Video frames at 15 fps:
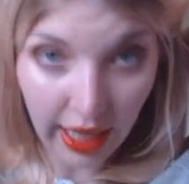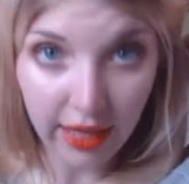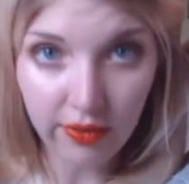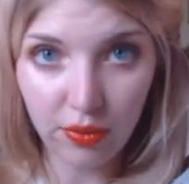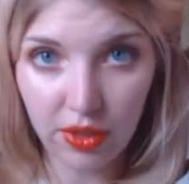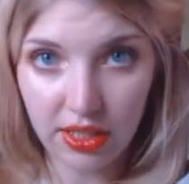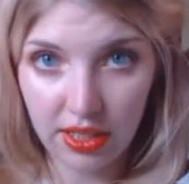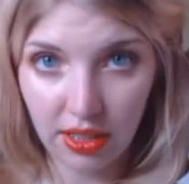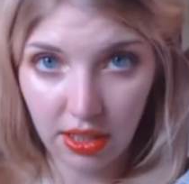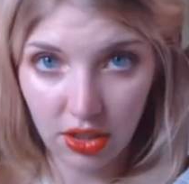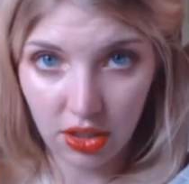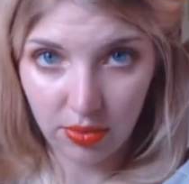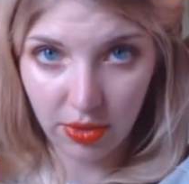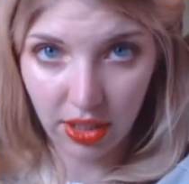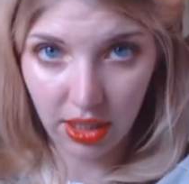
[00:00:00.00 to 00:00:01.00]
I've recently
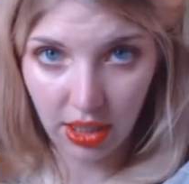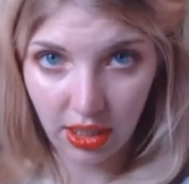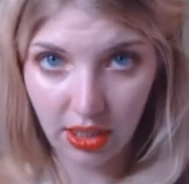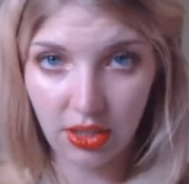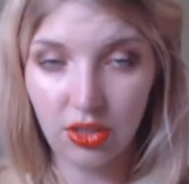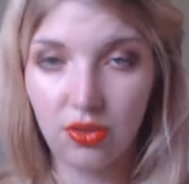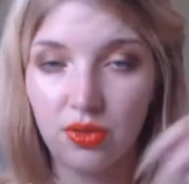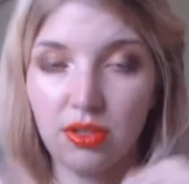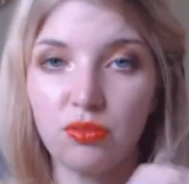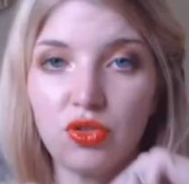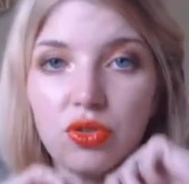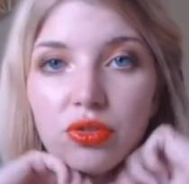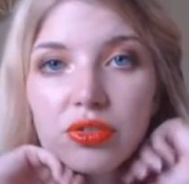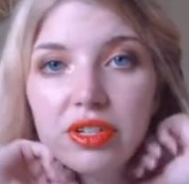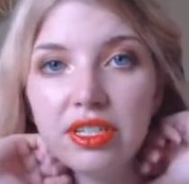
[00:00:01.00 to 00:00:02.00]
just been getting into some
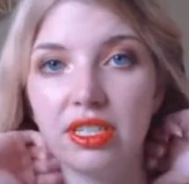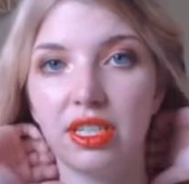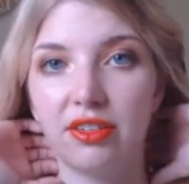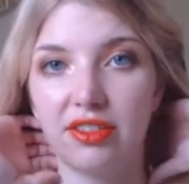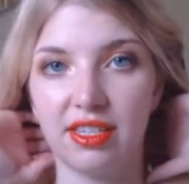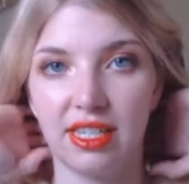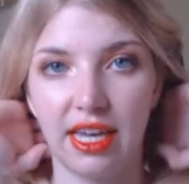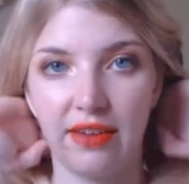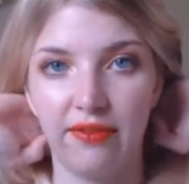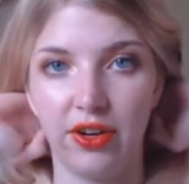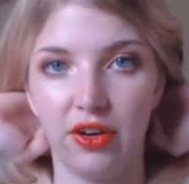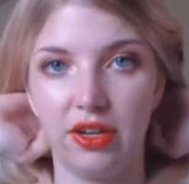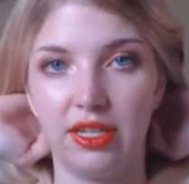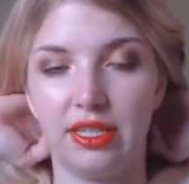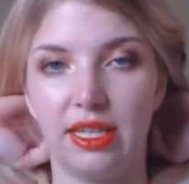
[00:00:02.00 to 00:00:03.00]
jewelry stuff because I have
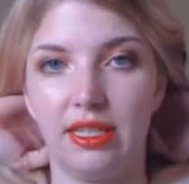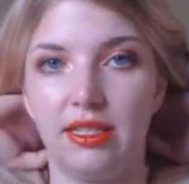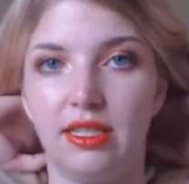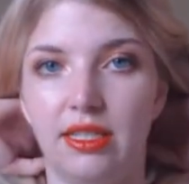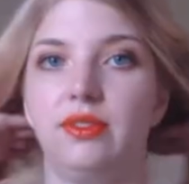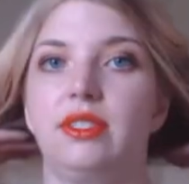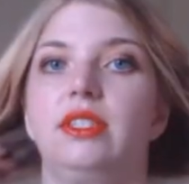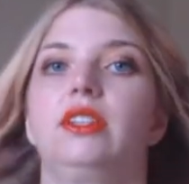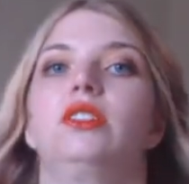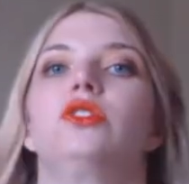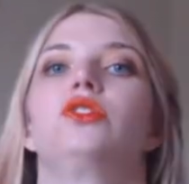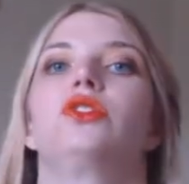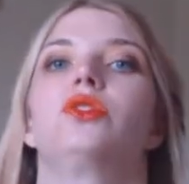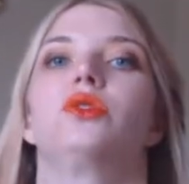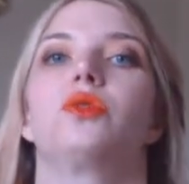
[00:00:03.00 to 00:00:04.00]
very sensitive
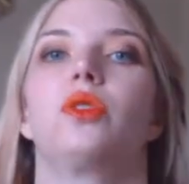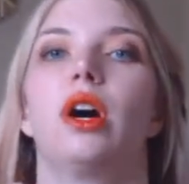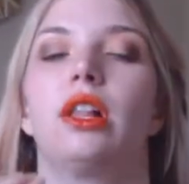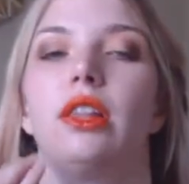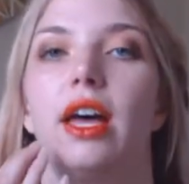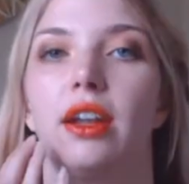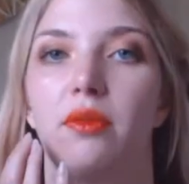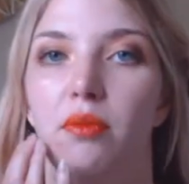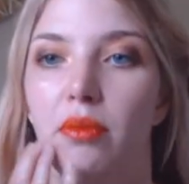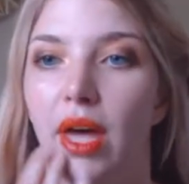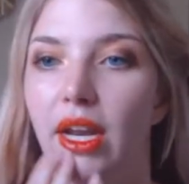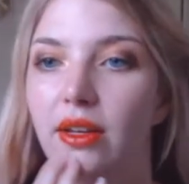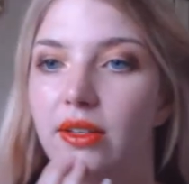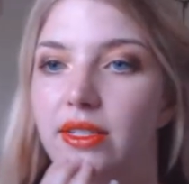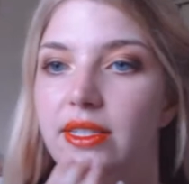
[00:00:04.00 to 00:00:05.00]
skin to a lot of
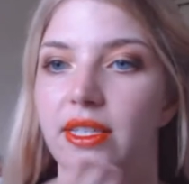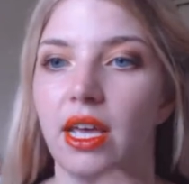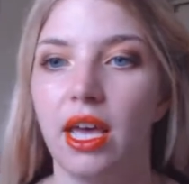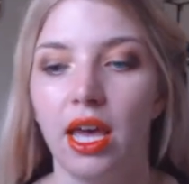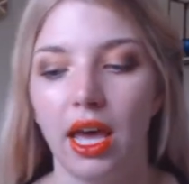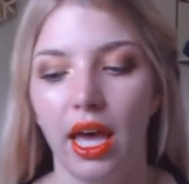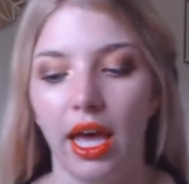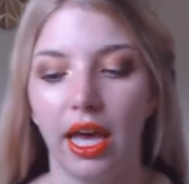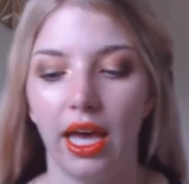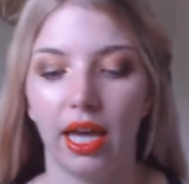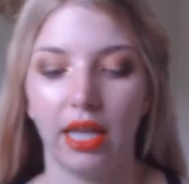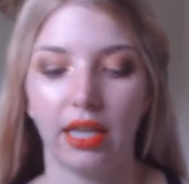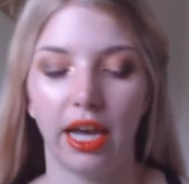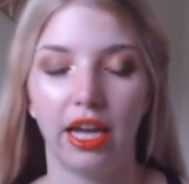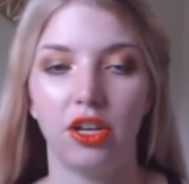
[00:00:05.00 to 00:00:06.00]
metals.
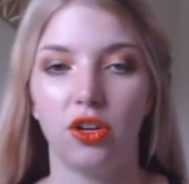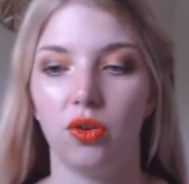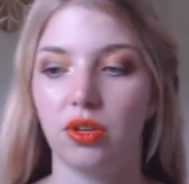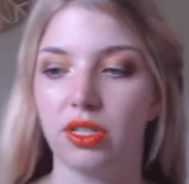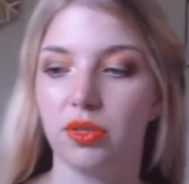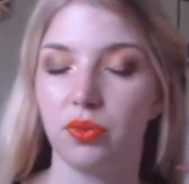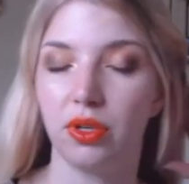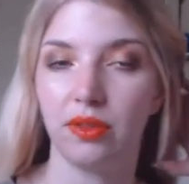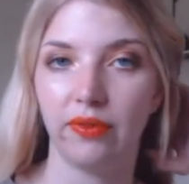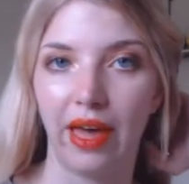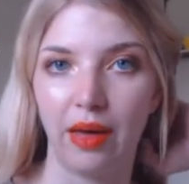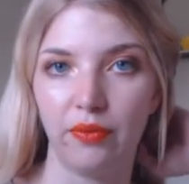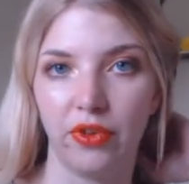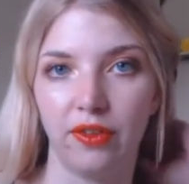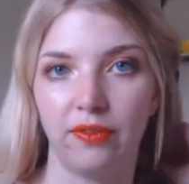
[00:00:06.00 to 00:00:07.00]
And I noticed with
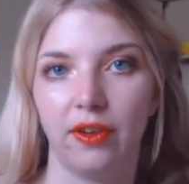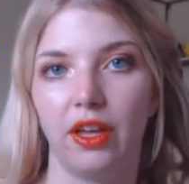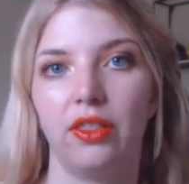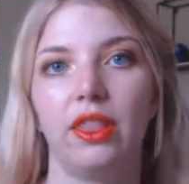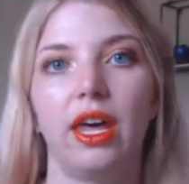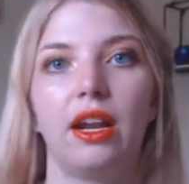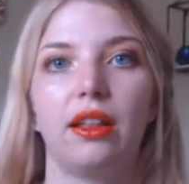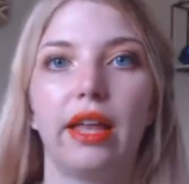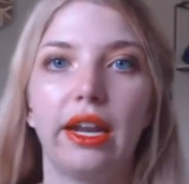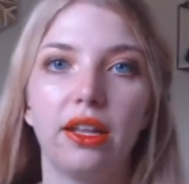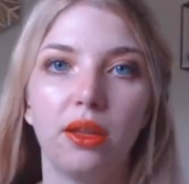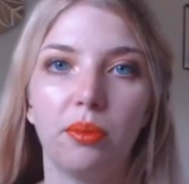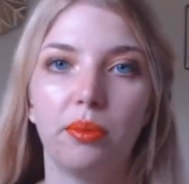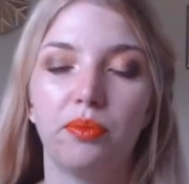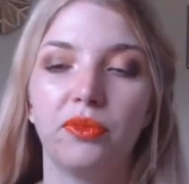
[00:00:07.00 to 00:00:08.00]
FabFitFun that a lot
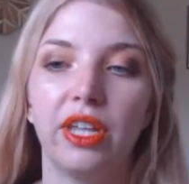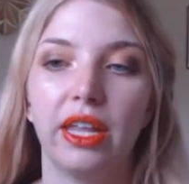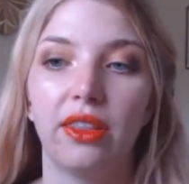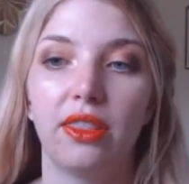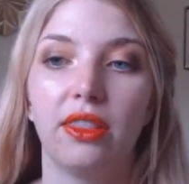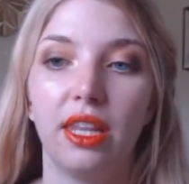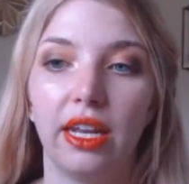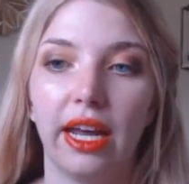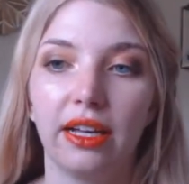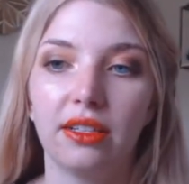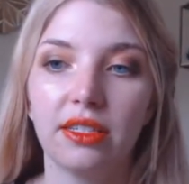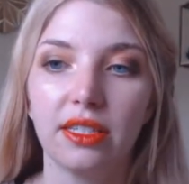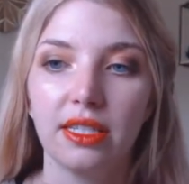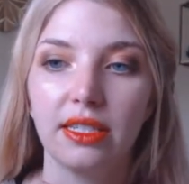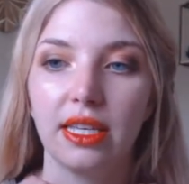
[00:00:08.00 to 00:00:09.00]
of the, ne- the
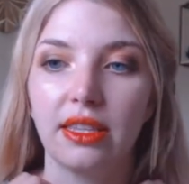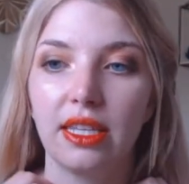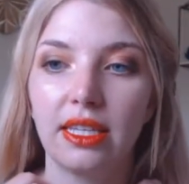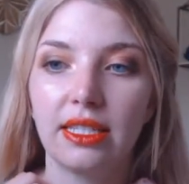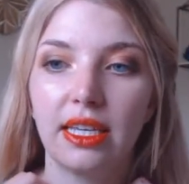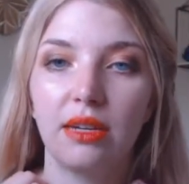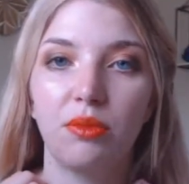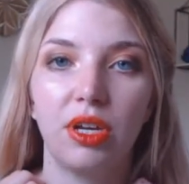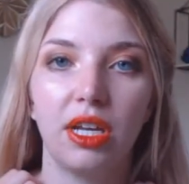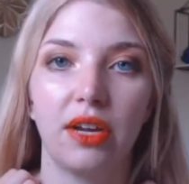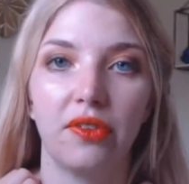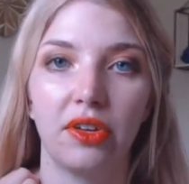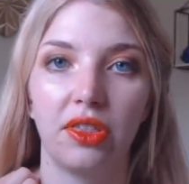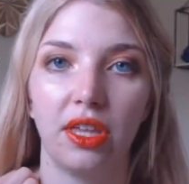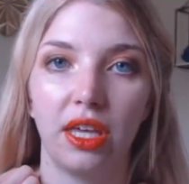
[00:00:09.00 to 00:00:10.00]
necklaces that they send me
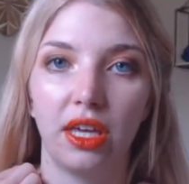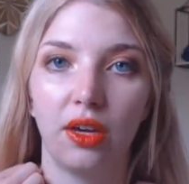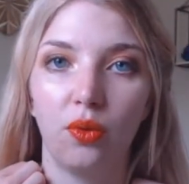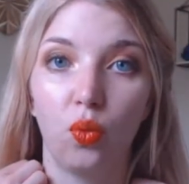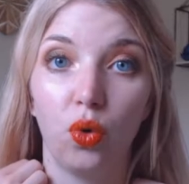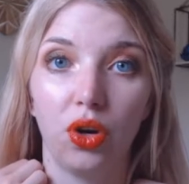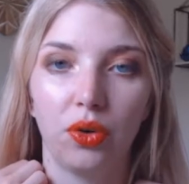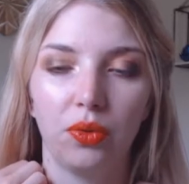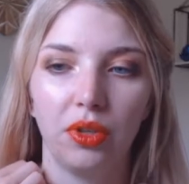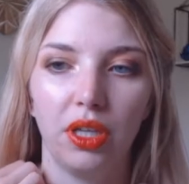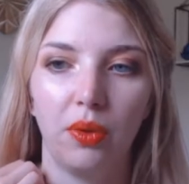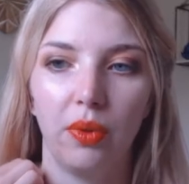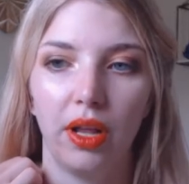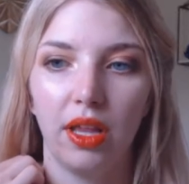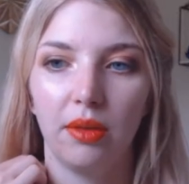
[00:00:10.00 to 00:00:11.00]
and everything work
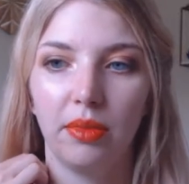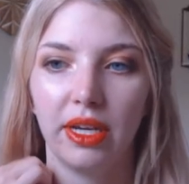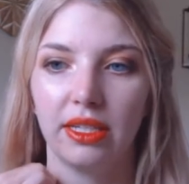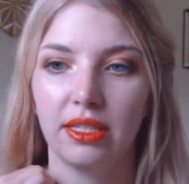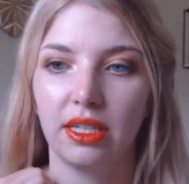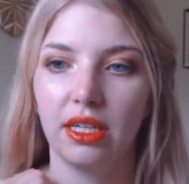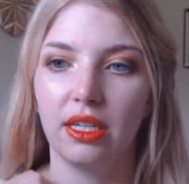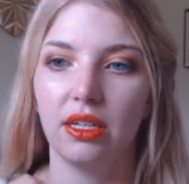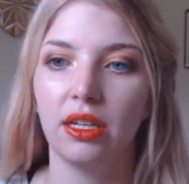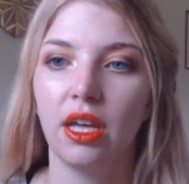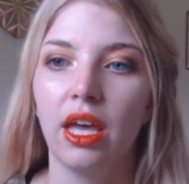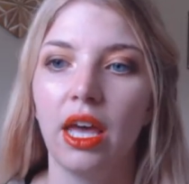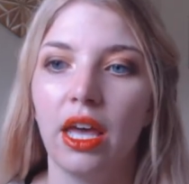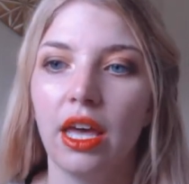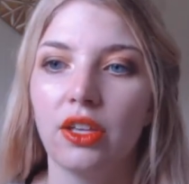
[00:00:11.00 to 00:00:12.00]
really well on my skin.
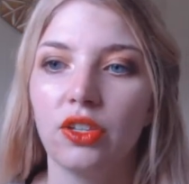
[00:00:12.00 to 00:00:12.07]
